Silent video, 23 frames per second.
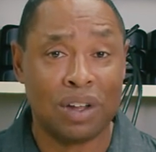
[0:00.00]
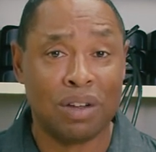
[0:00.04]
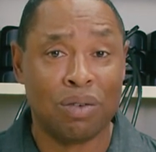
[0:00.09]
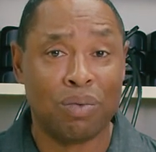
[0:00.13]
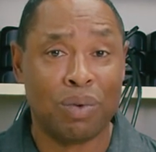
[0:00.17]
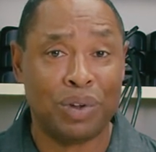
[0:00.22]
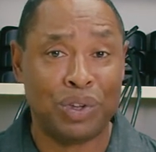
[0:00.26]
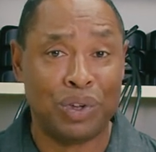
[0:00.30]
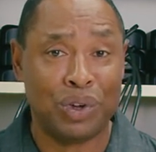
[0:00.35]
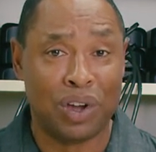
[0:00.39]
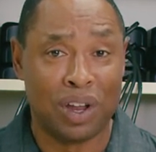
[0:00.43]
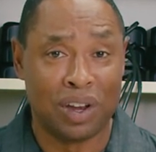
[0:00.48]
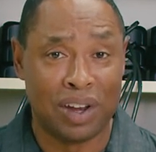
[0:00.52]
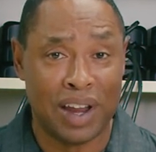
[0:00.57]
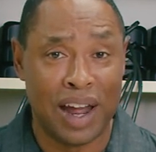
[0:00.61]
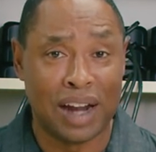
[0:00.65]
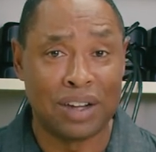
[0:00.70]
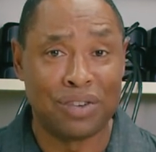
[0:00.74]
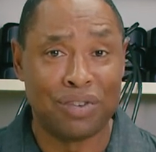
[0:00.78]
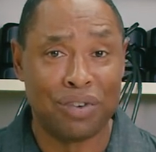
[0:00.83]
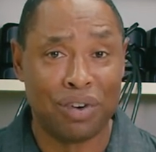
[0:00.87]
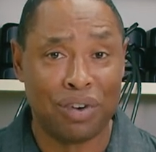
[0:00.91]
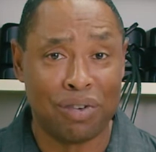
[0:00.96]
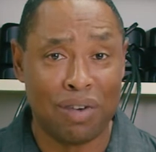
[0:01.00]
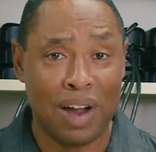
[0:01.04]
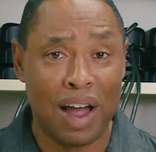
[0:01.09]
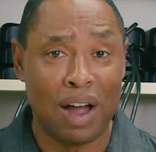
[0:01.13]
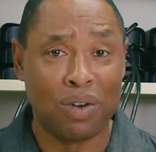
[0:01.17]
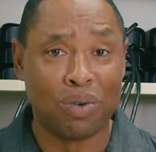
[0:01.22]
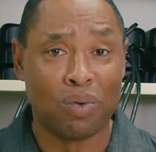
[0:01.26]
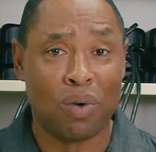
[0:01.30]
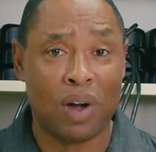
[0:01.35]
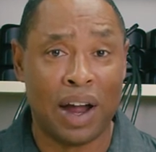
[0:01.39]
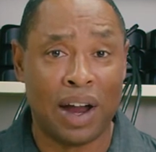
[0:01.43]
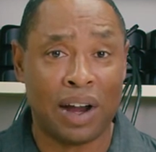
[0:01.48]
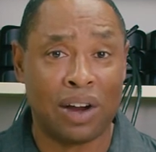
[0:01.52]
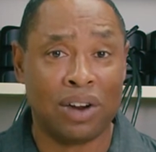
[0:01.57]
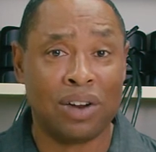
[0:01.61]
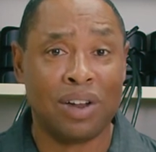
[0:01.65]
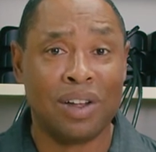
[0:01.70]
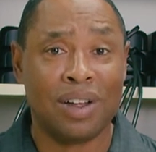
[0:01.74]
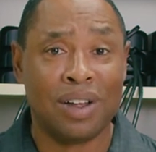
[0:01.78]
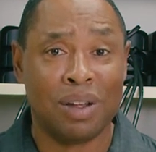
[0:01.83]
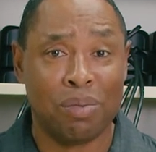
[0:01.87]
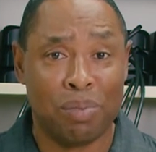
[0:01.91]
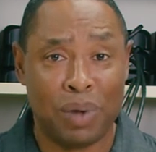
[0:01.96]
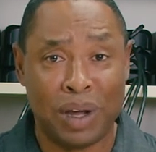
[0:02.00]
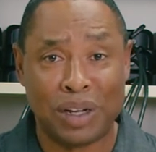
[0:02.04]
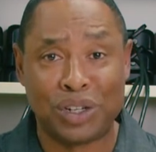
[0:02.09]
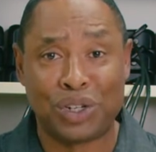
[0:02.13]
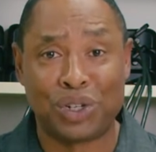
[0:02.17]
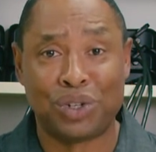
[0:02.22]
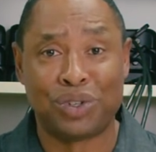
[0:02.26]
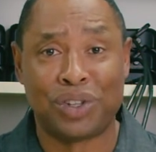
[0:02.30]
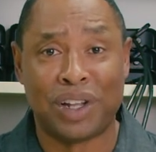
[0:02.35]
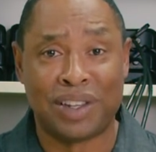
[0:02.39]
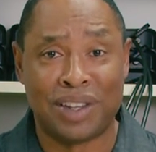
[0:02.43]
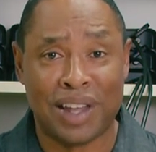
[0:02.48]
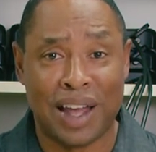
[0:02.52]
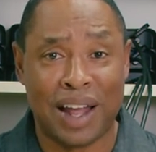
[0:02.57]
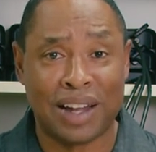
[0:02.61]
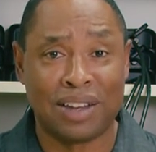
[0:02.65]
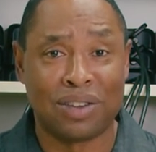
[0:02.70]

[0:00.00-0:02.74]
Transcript: When you connect your ground wire, make sure that,